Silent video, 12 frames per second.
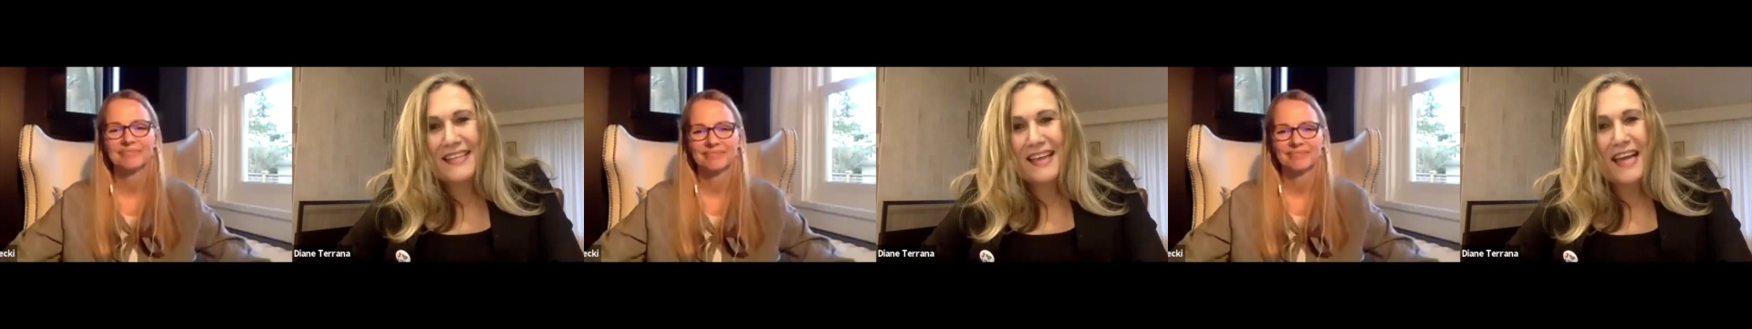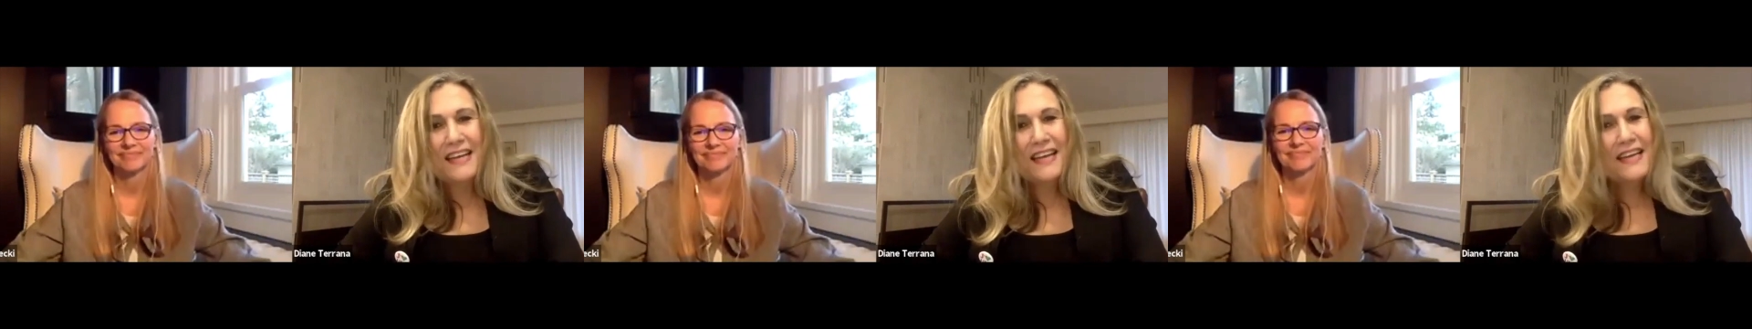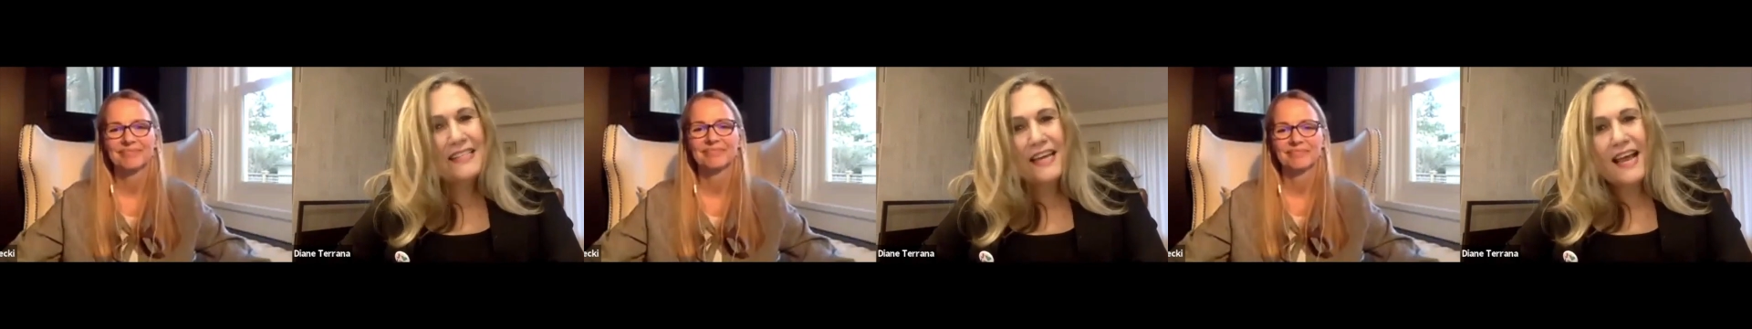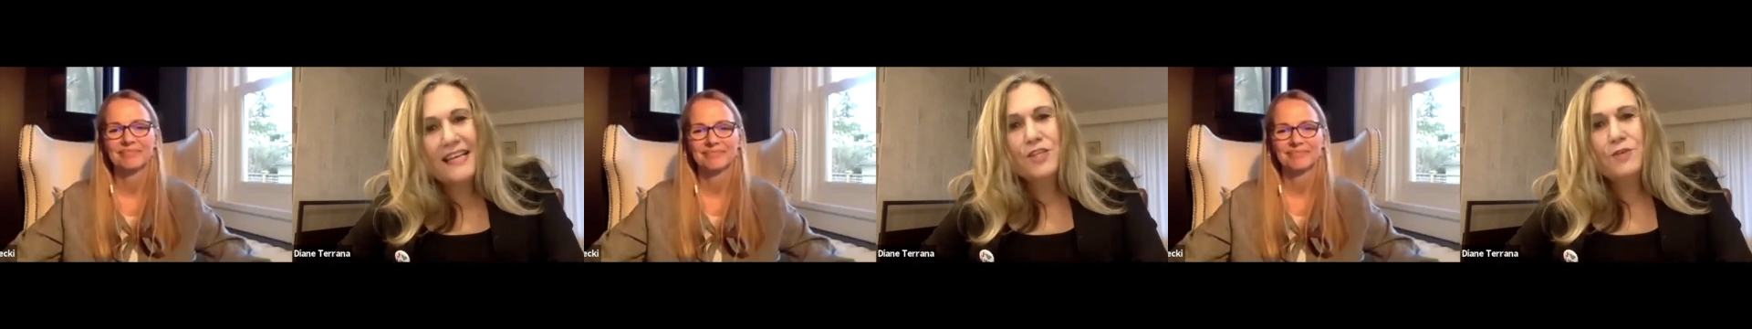Speaker 1: I'd like to
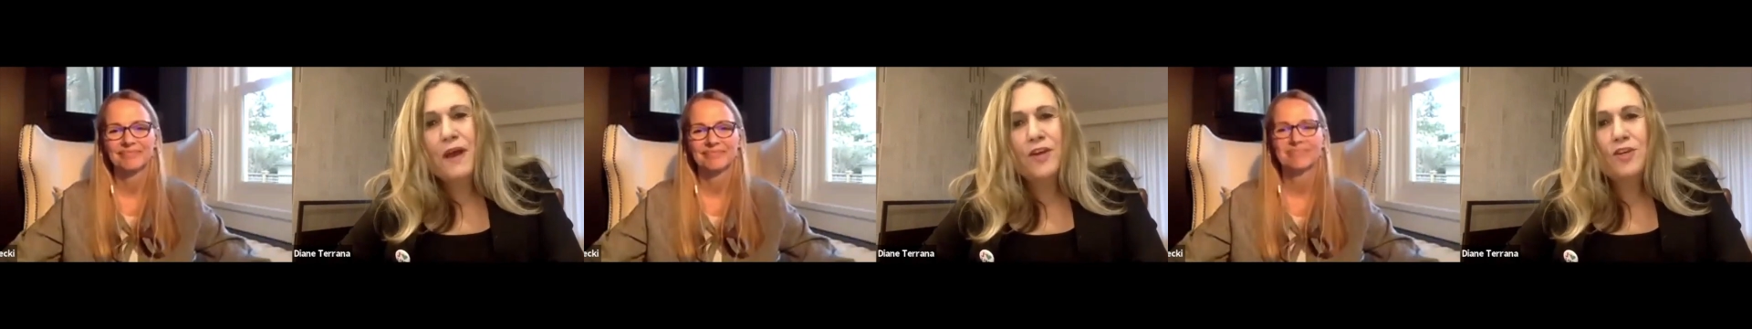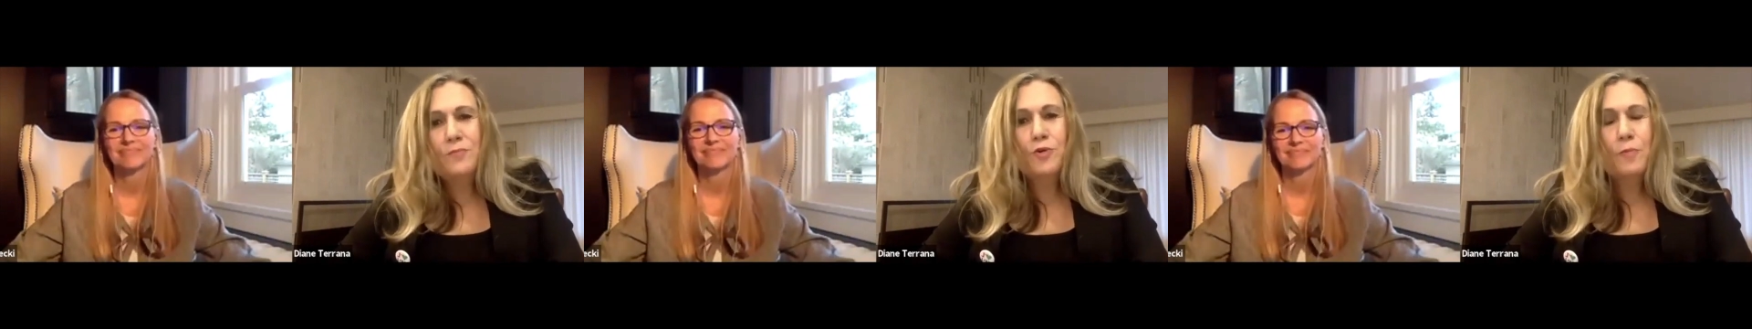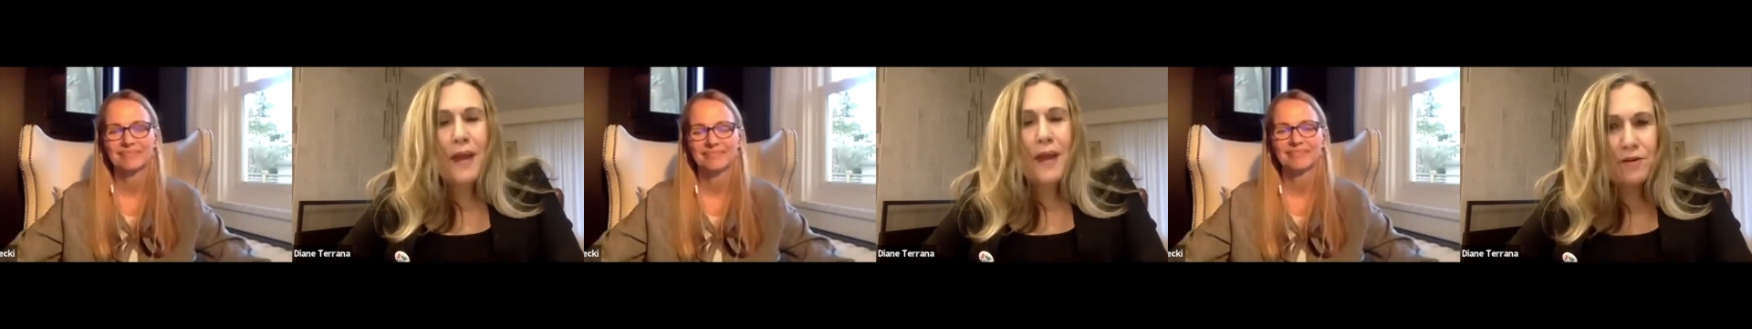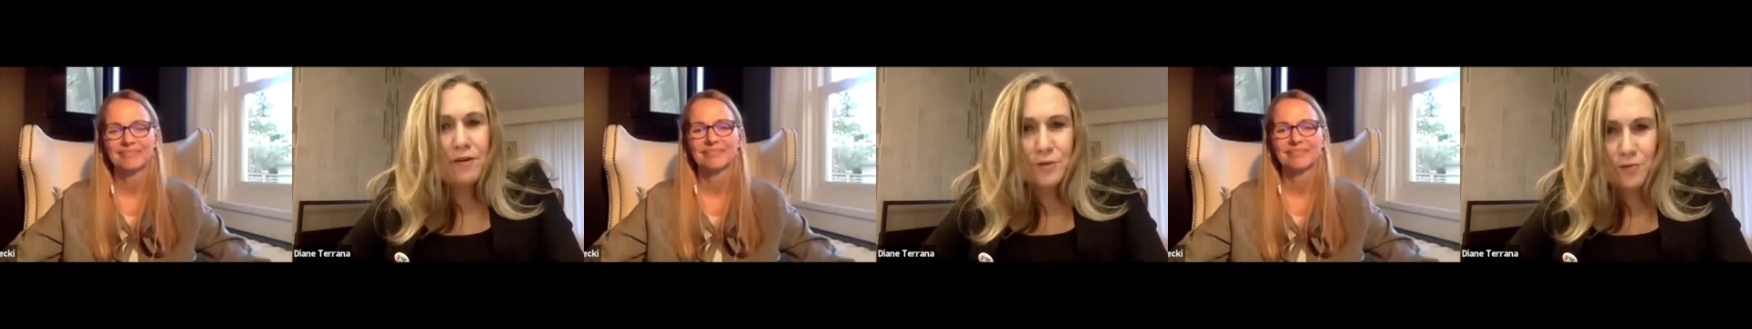ask you how you
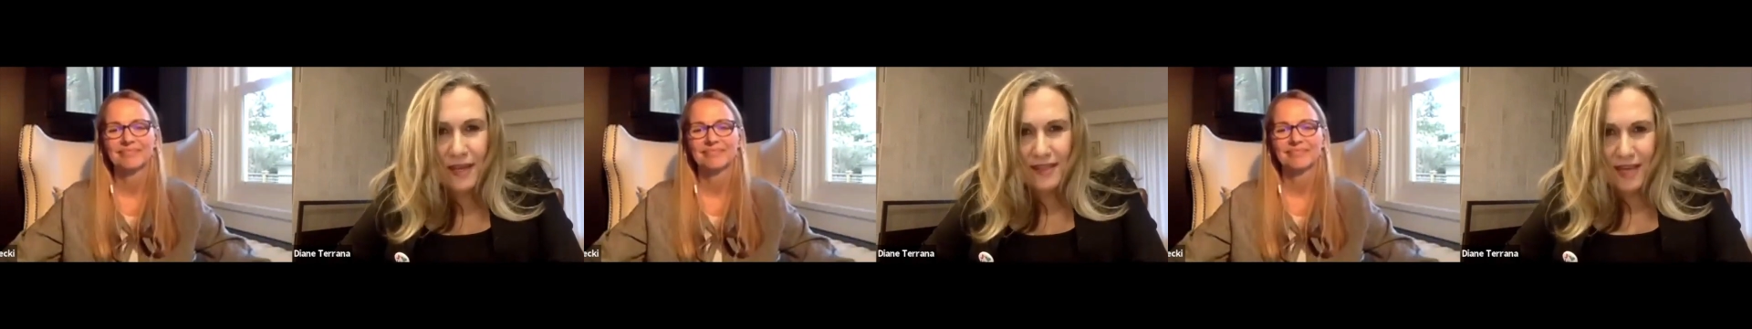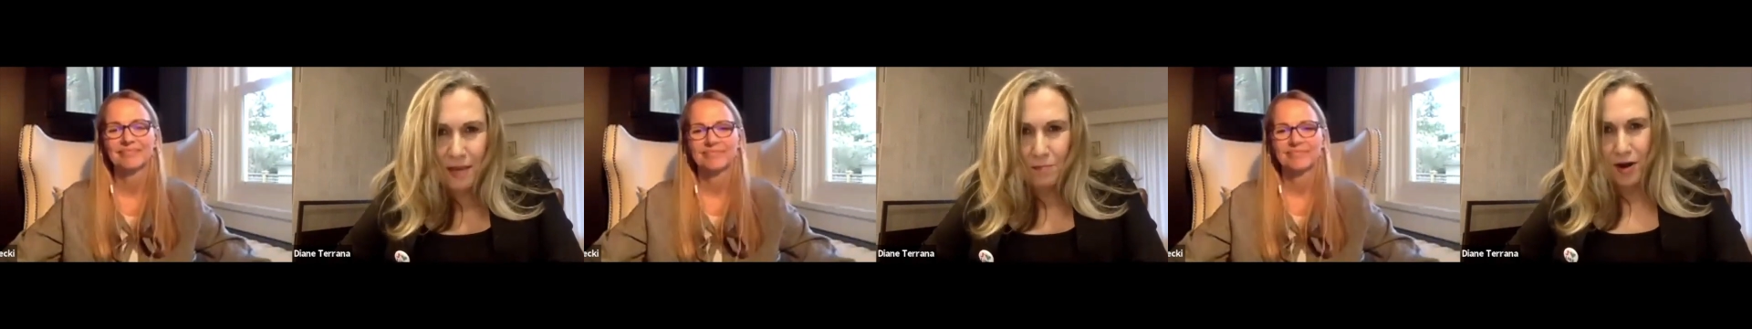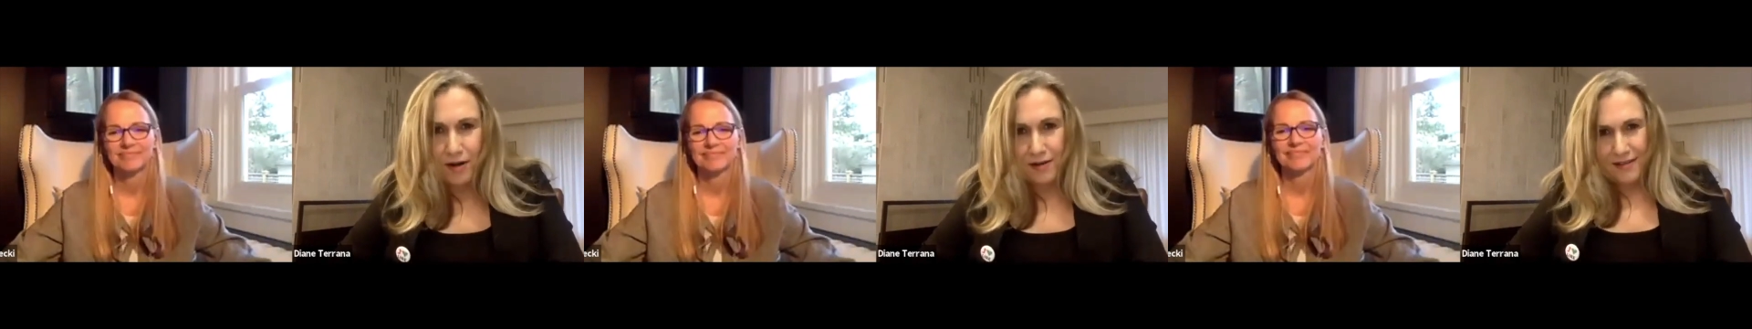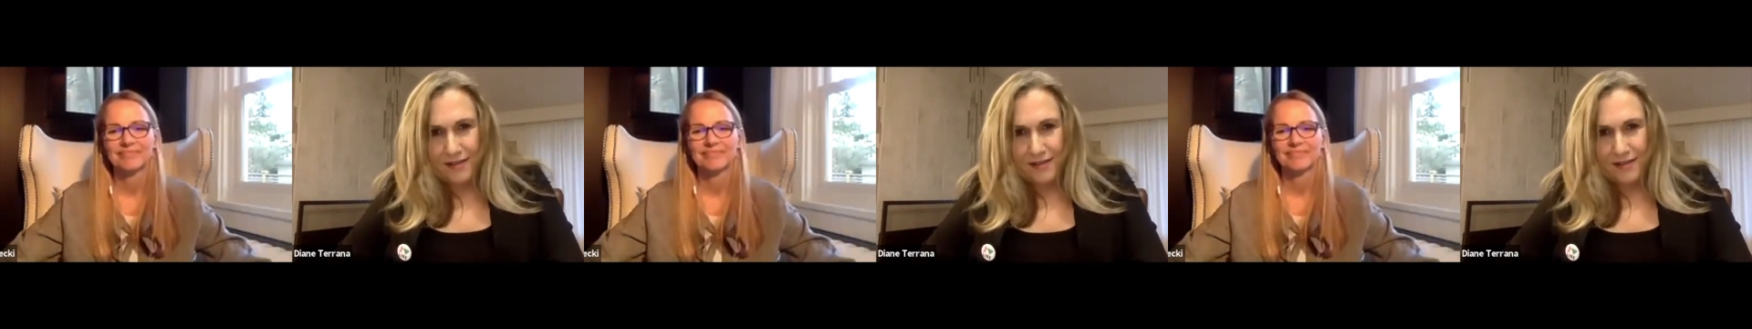prepared to write that part.